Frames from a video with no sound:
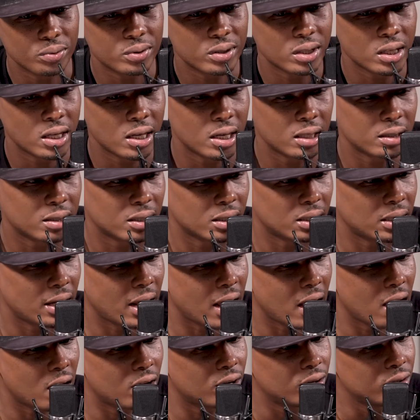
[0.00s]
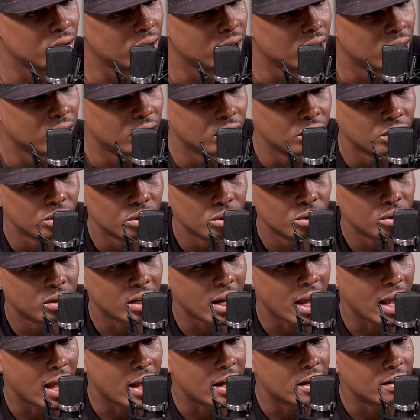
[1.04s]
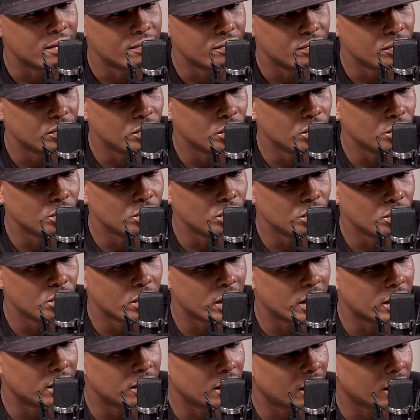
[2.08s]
I'm saying, to now, you got, you at,